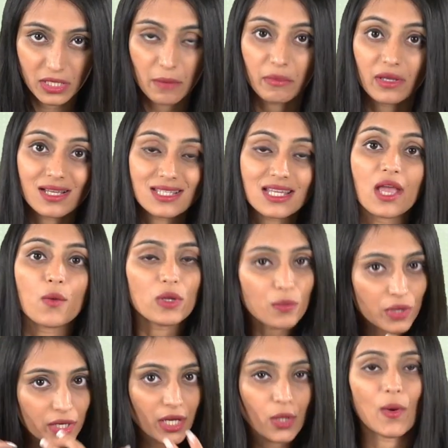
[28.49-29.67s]
because we
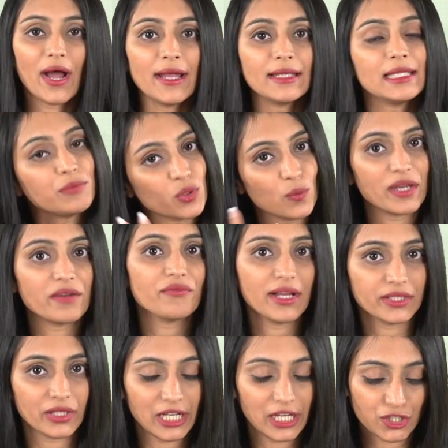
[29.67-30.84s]
would require them to verify the
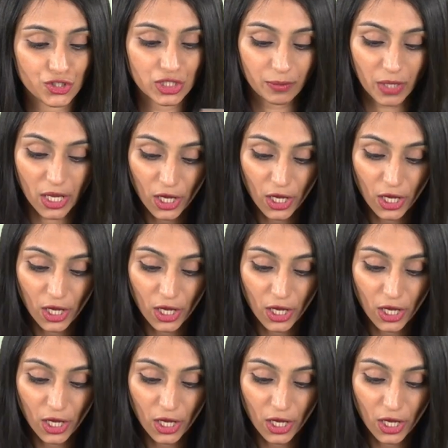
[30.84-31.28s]
relationship.